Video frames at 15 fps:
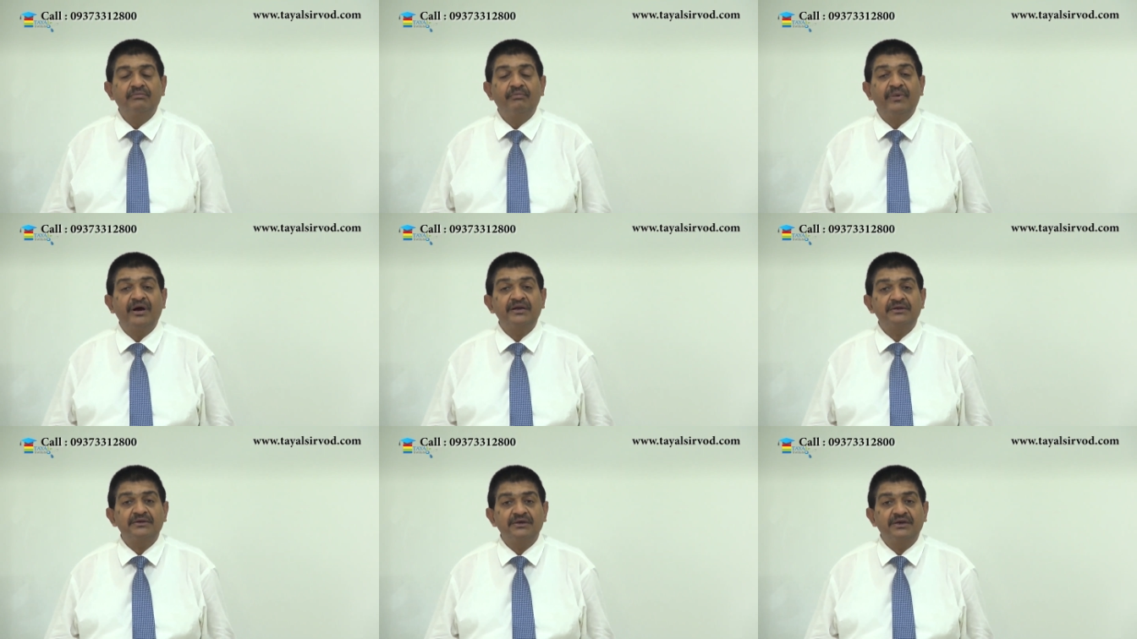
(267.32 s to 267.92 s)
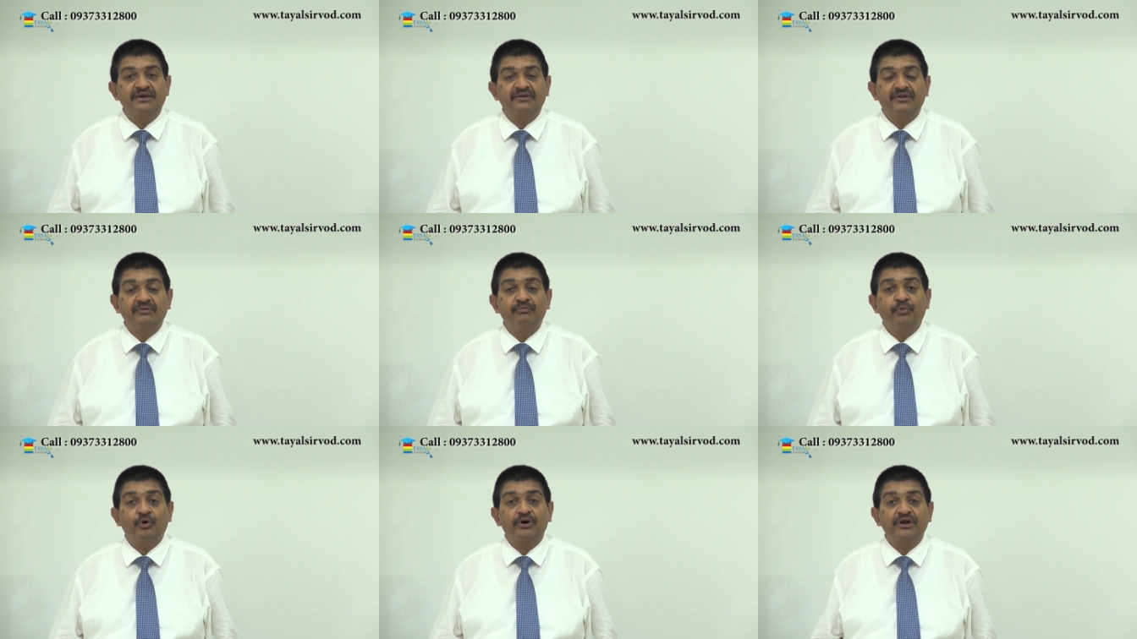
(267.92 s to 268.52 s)
but it is
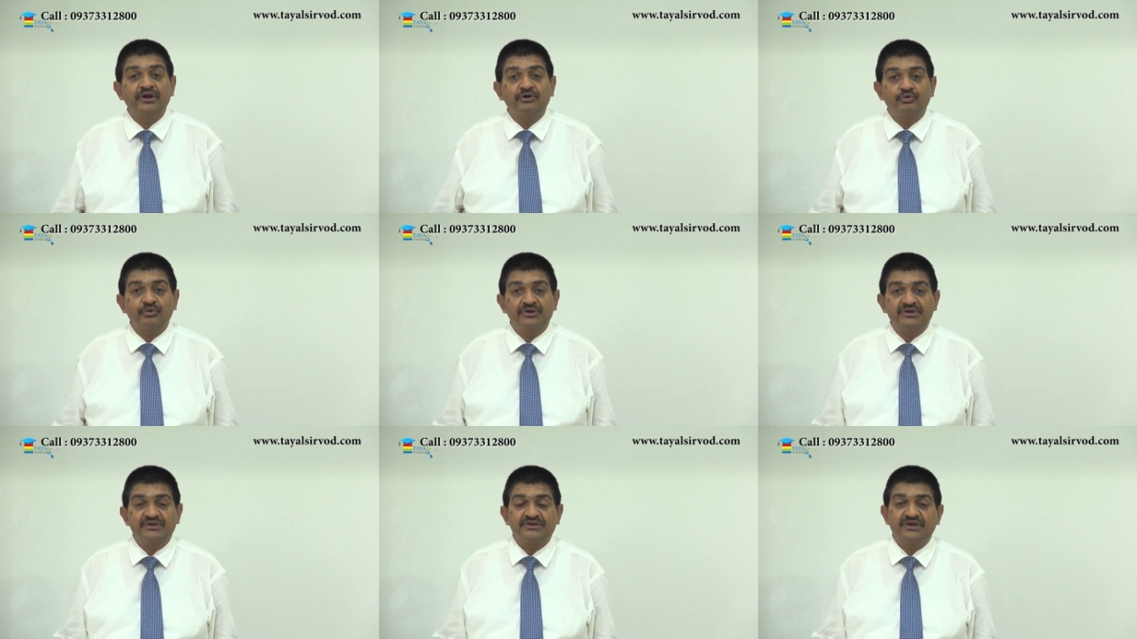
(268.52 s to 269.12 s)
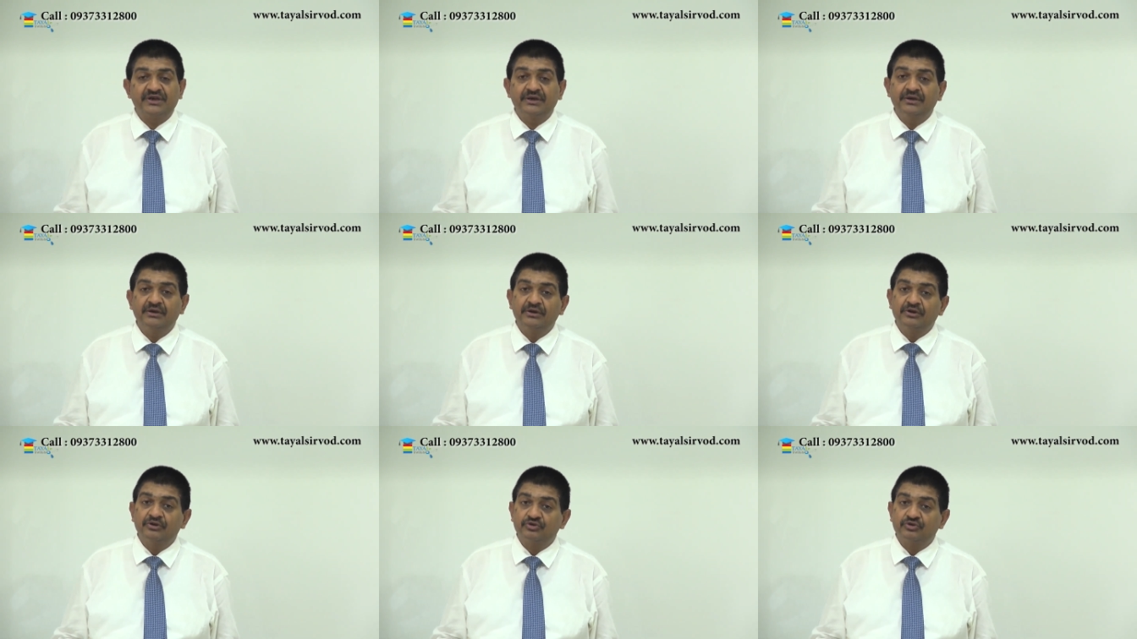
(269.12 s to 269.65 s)
important to understand